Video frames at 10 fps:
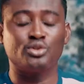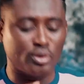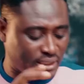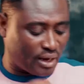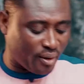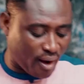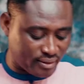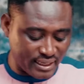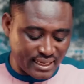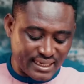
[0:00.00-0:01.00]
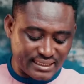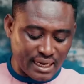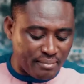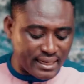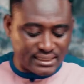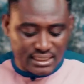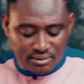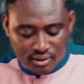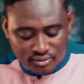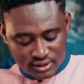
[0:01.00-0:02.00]
turning around in the mighty
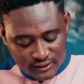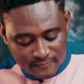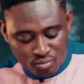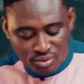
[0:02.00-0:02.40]
name of Jesus.